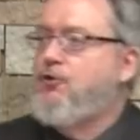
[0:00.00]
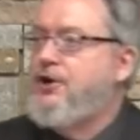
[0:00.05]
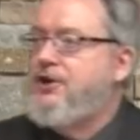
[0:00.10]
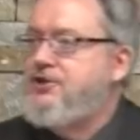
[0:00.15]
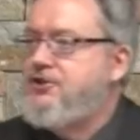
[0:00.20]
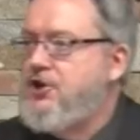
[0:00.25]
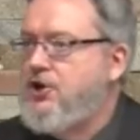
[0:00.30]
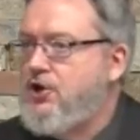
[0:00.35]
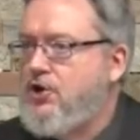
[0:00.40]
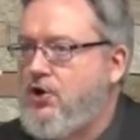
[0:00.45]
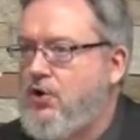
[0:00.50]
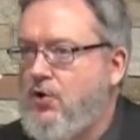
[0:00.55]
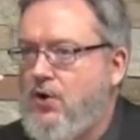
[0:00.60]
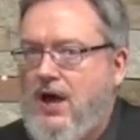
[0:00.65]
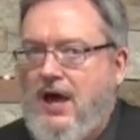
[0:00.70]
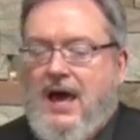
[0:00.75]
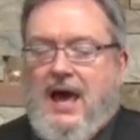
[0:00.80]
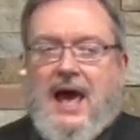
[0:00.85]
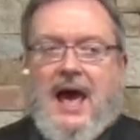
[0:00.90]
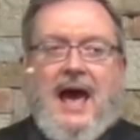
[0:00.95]
would do,
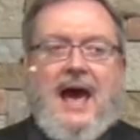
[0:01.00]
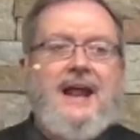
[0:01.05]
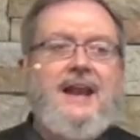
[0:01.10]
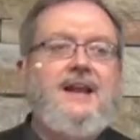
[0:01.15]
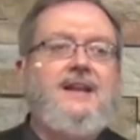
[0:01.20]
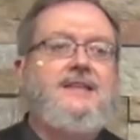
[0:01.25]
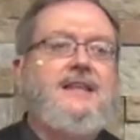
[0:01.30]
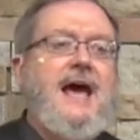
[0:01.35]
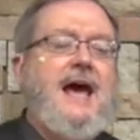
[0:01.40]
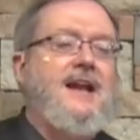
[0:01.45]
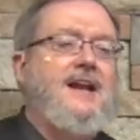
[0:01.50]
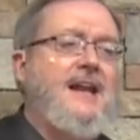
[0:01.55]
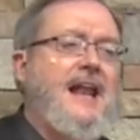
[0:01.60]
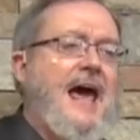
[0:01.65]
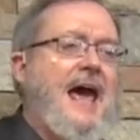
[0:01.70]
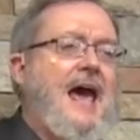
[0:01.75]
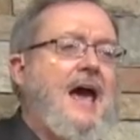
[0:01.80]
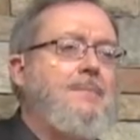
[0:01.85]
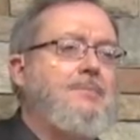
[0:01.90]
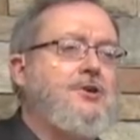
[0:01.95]
and that
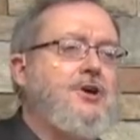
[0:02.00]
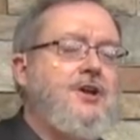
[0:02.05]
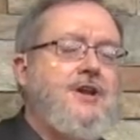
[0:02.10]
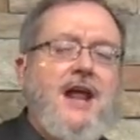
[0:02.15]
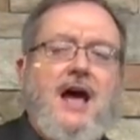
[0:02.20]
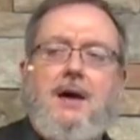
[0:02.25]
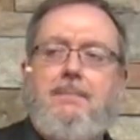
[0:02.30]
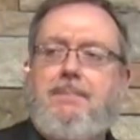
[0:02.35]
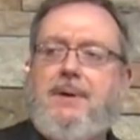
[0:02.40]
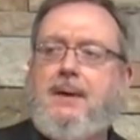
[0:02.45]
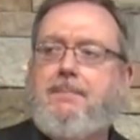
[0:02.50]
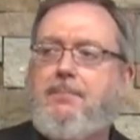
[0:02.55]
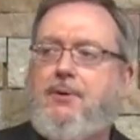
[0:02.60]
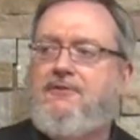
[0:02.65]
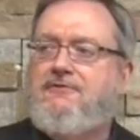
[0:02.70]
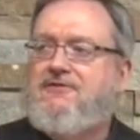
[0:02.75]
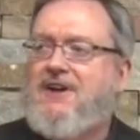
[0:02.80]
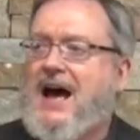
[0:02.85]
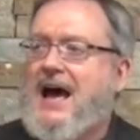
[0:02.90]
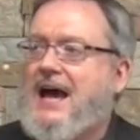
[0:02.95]
lamb could not be
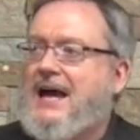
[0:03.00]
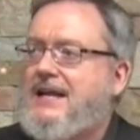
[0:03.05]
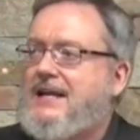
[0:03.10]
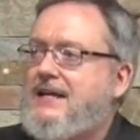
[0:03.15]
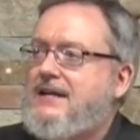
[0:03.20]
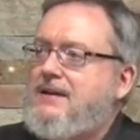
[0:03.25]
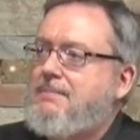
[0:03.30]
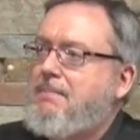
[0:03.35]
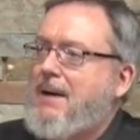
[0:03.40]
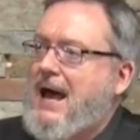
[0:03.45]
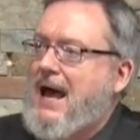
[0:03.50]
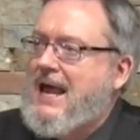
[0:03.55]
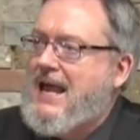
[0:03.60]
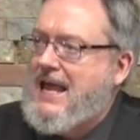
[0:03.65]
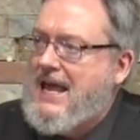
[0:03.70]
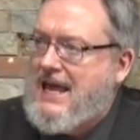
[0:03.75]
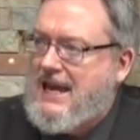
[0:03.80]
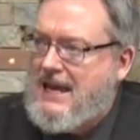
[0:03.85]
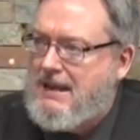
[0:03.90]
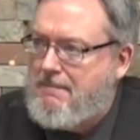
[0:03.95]
provided by
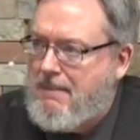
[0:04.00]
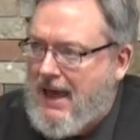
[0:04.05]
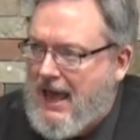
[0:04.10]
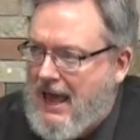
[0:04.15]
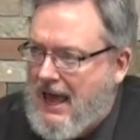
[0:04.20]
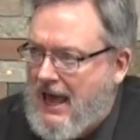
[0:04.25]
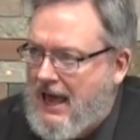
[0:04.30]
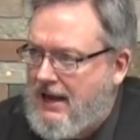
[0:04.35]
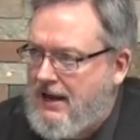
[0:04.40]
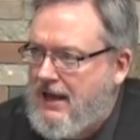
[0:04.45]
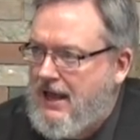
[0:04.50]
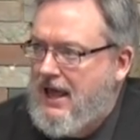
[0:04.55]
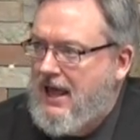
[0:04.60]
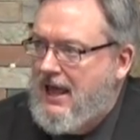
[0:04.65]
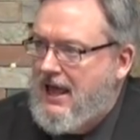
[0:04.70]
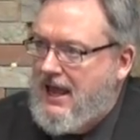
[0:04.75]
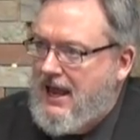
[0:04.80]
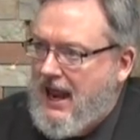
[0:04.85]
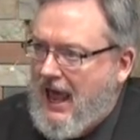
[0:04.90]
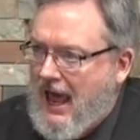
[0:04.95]
any man. It